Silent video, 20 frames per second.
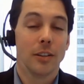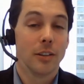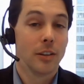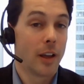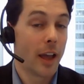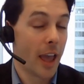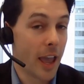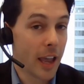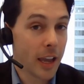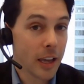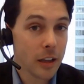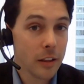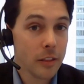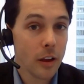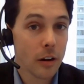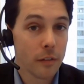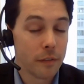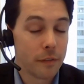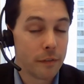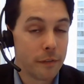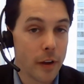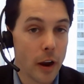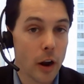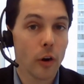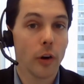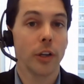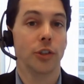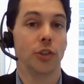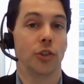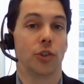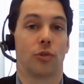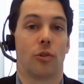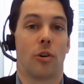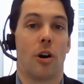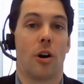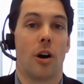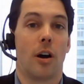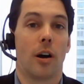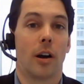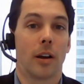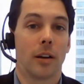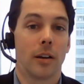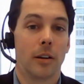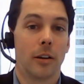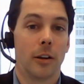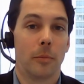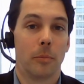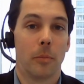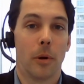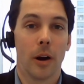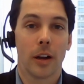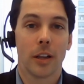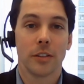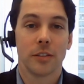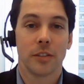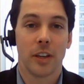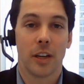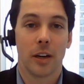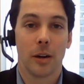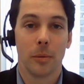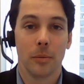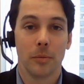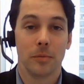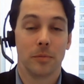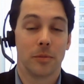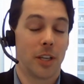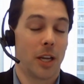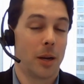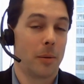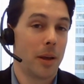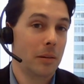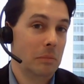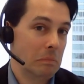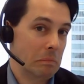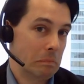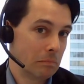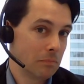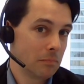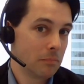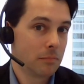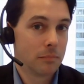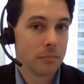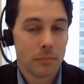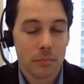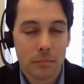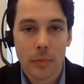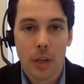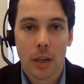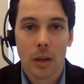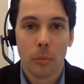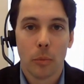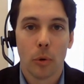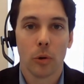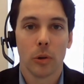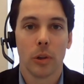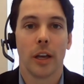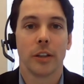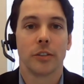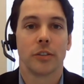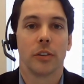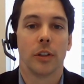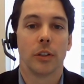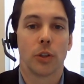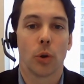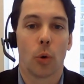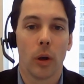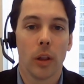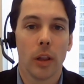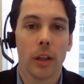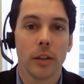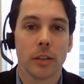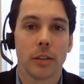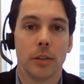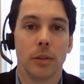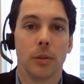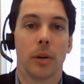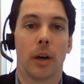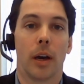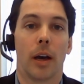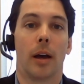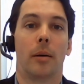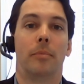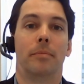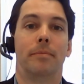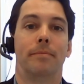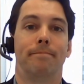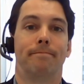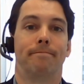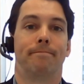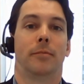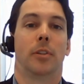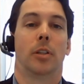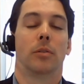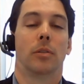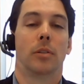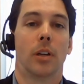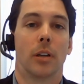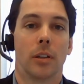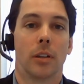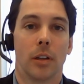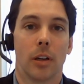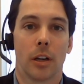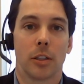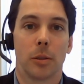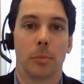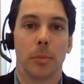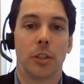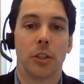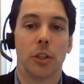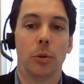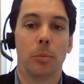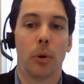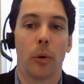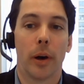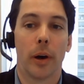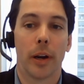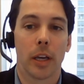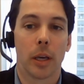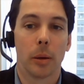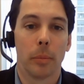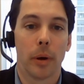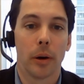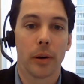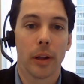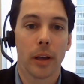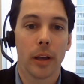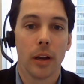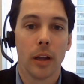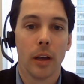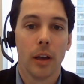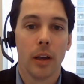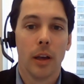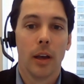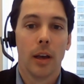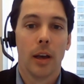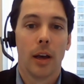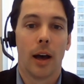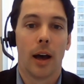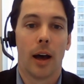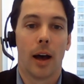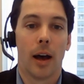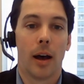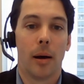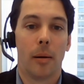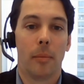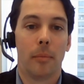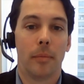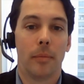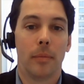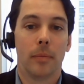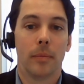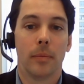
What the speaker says: hanging in there very strong. Market sentiment more or less in the toilet to not to be too poetic about it. Um,